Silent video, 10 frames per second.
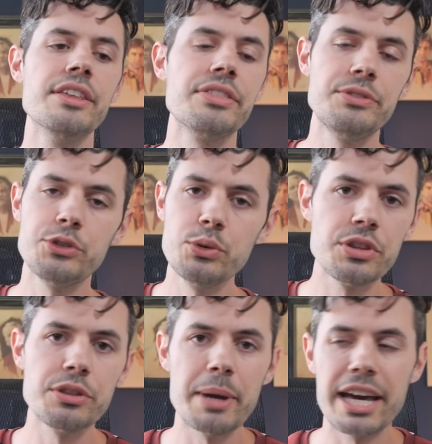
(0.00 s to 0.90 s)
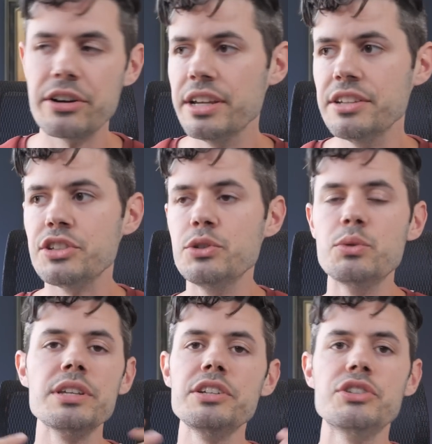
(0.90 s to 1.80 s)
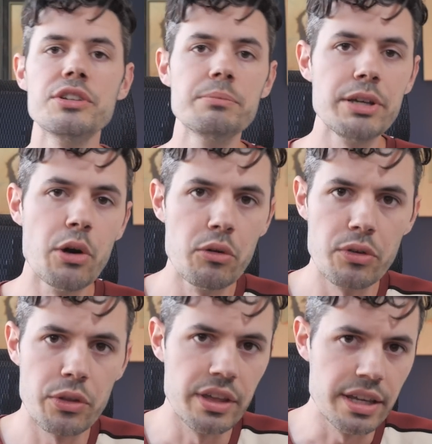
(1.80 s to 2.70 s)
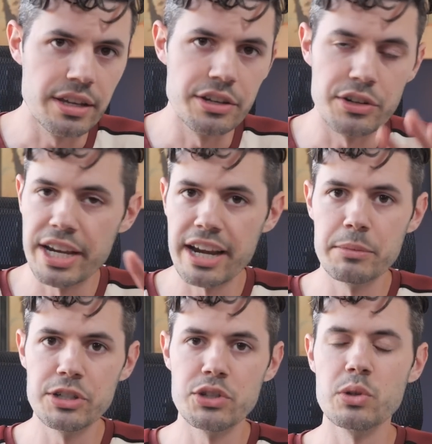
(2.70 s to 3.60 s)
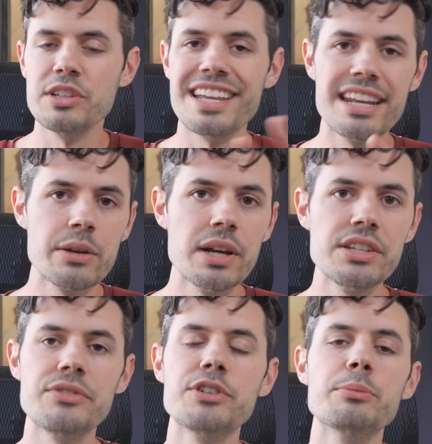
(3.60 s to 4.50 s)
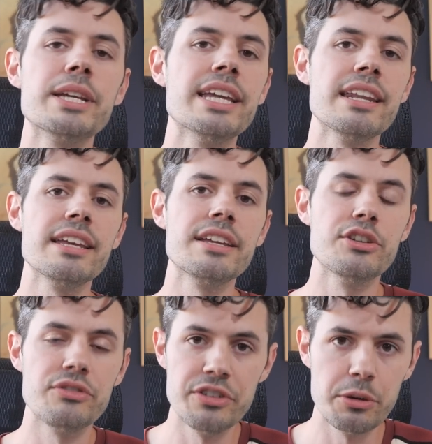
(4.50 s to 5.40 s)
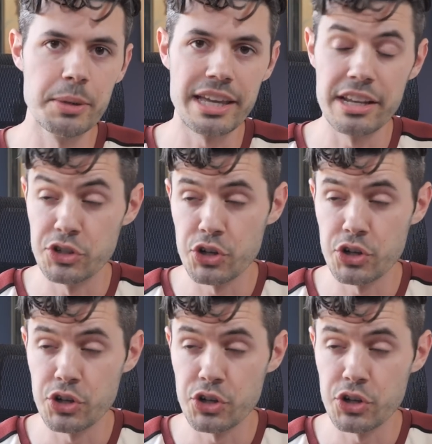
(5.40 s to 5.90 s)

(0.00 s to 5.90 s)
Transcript: The truth of the matter is you really shouldn't be overthinking your camera choice anyways if you're beginning your filmmaking